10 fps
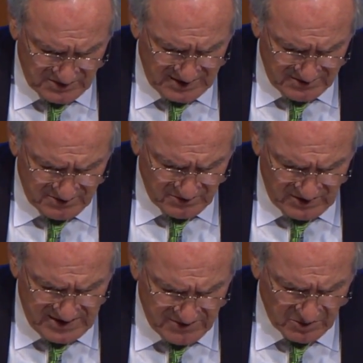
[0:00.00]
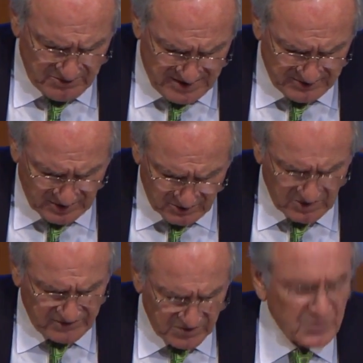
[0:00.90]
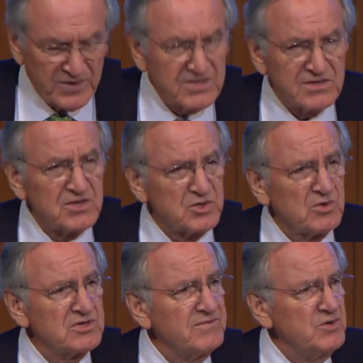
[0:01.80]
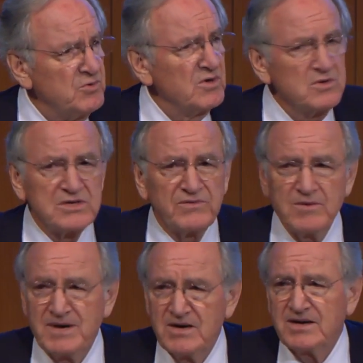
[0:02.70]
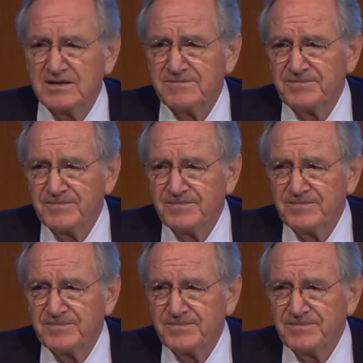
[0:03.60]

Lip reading: We need more people in our workforce. Well, this is a source of new workers for America.